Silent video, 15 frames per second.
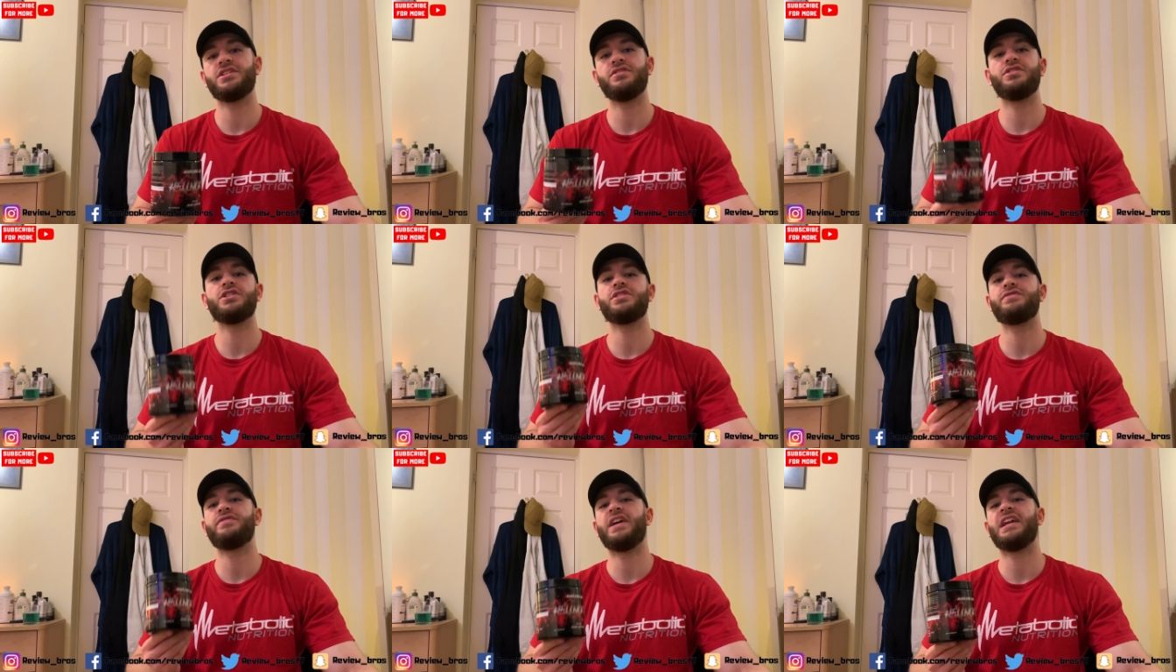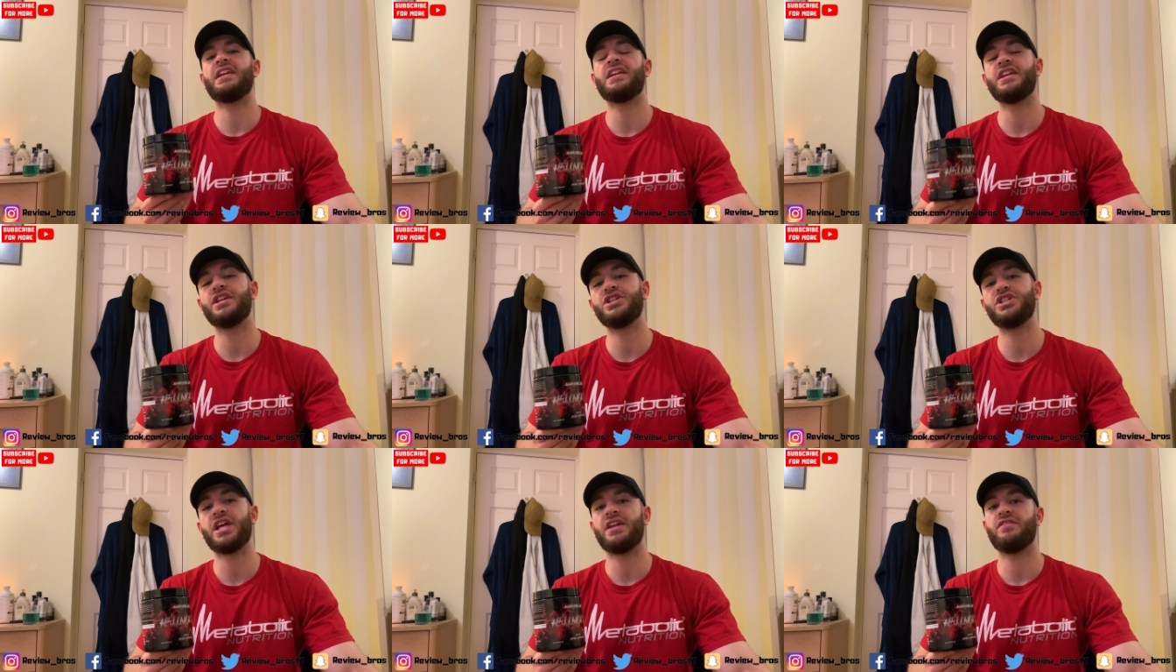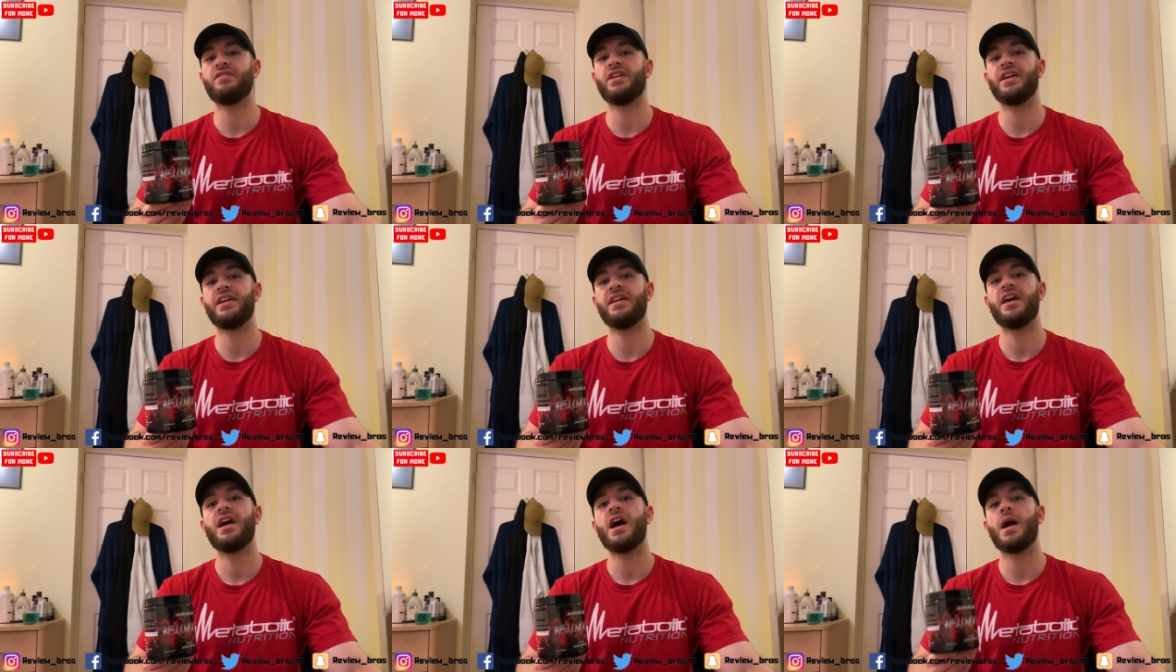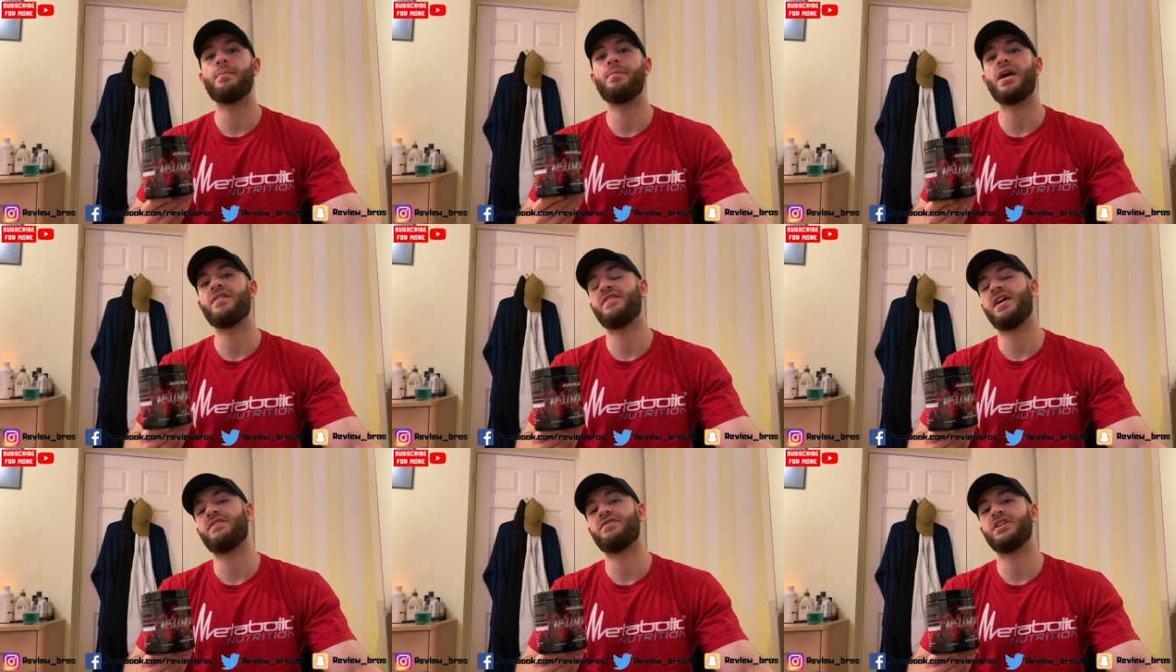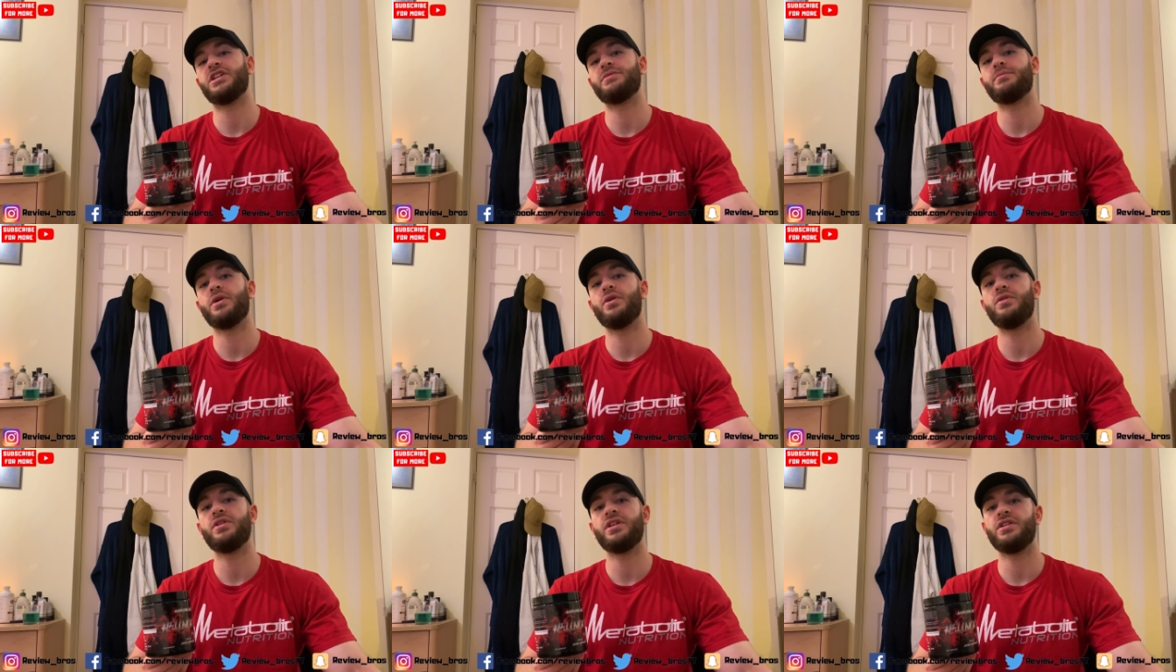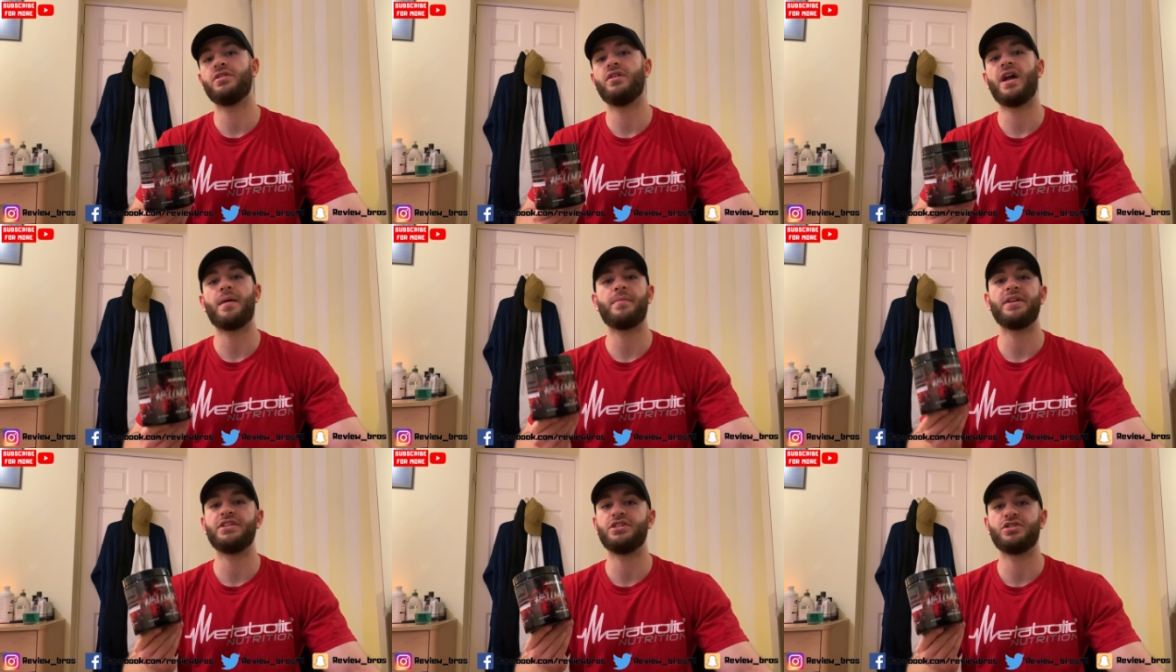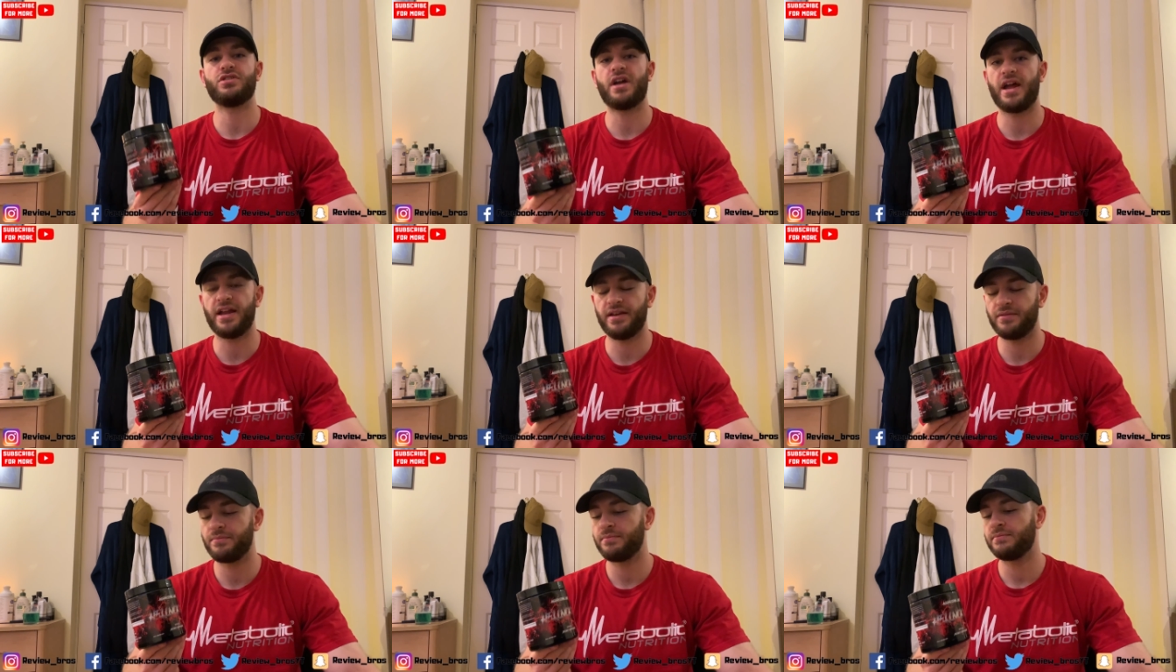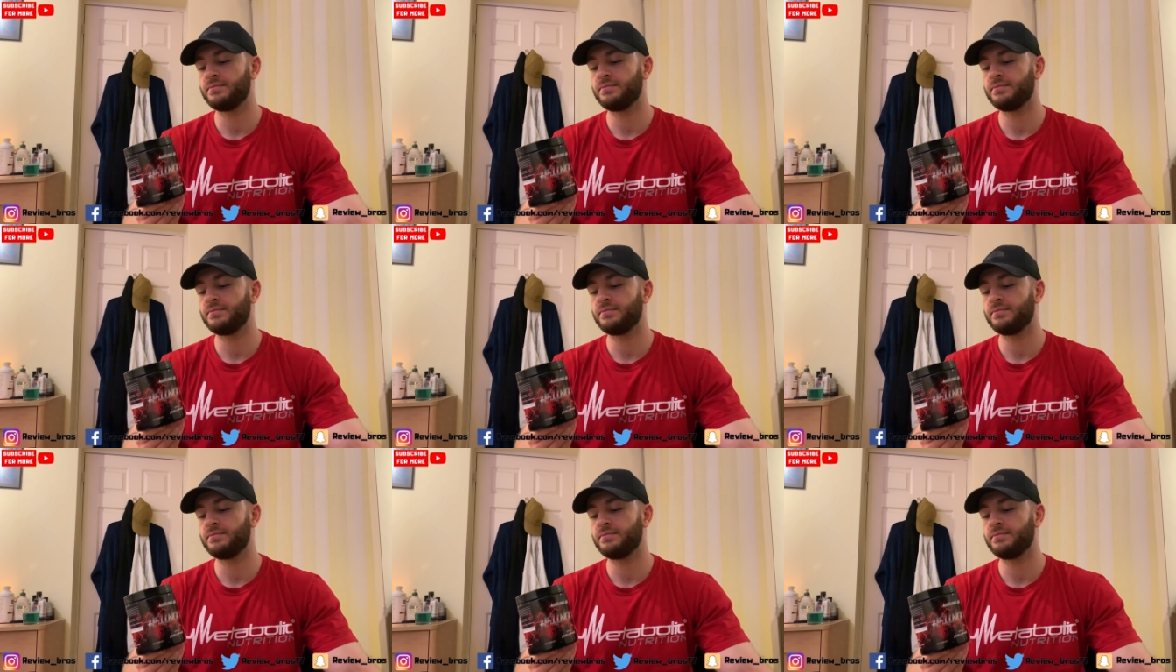you're just feeling a generally above average mood and you're happy to train.